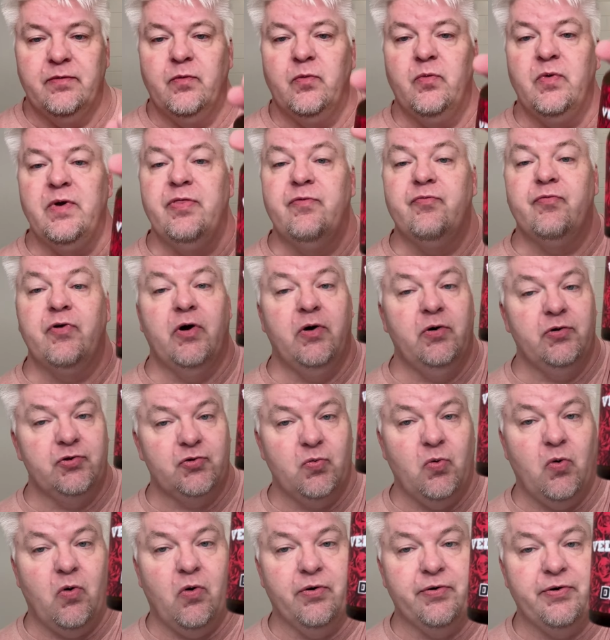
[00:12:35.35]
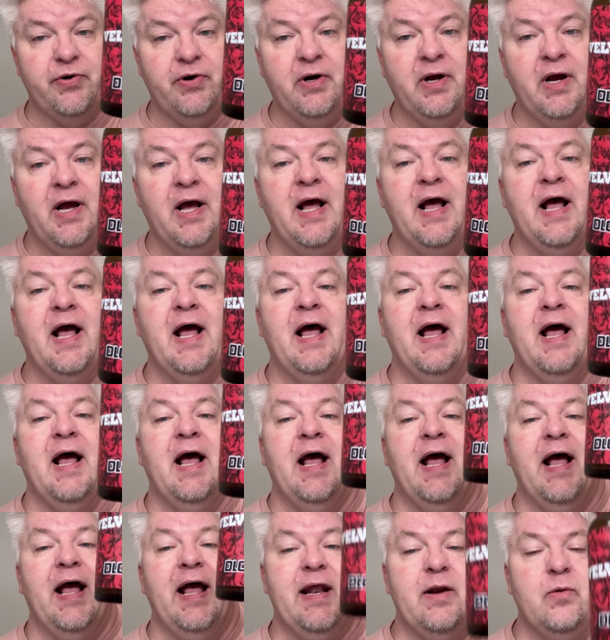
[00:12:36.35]
with rose water
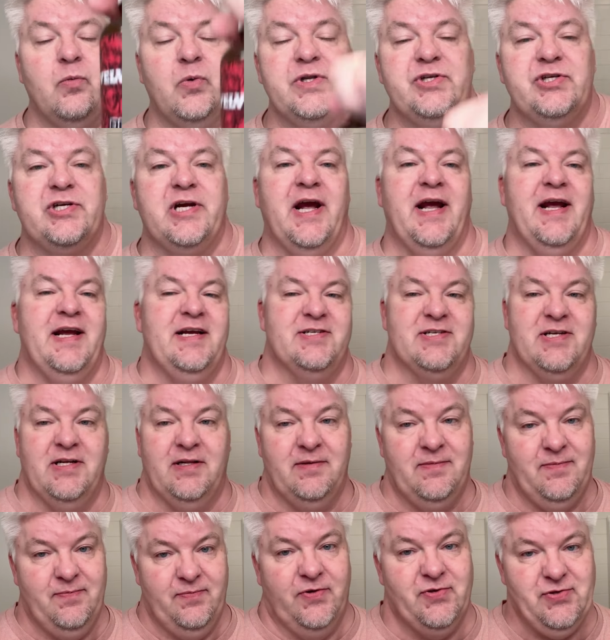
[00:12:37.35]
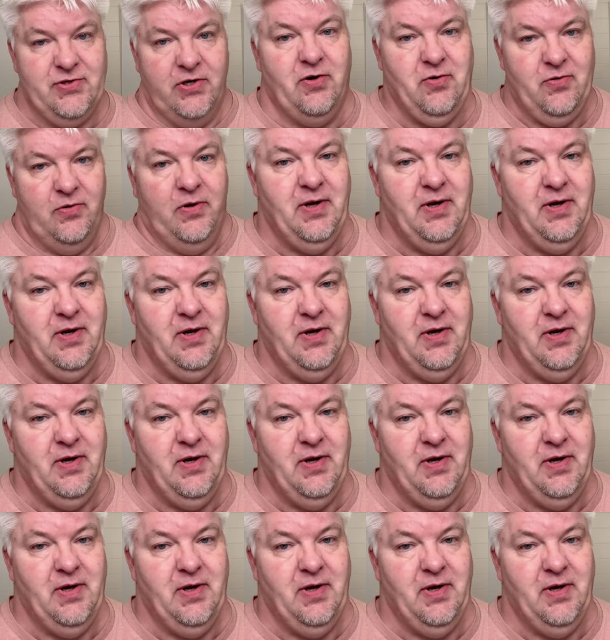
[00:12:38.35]
and witch hazel. So